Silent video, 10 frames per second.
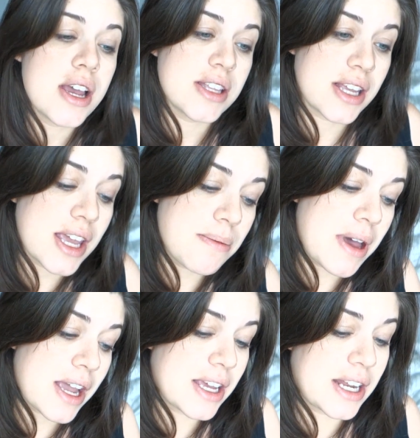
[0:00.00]
So I came
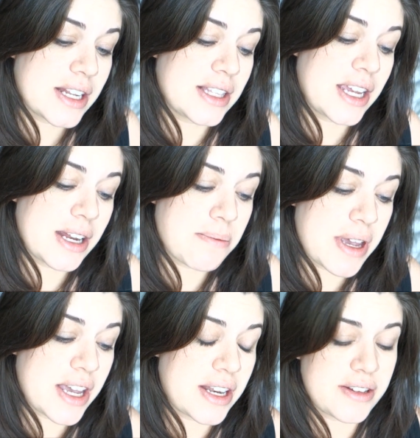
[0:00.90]
back and I just laid in
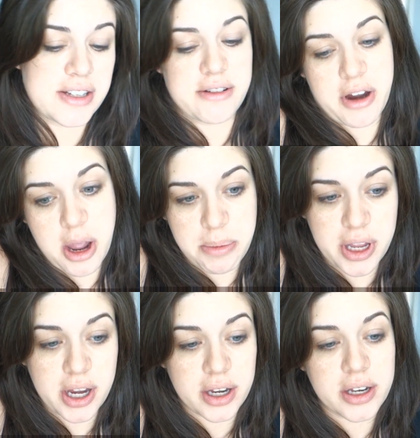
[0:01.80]
bed and I was just
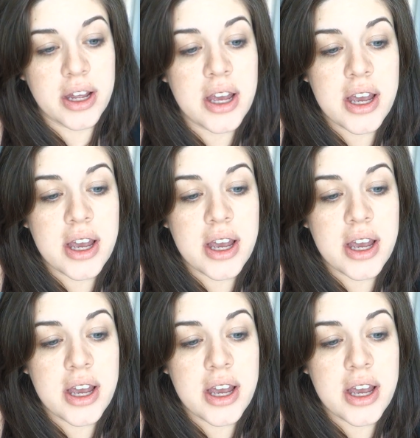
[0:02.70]
cramping and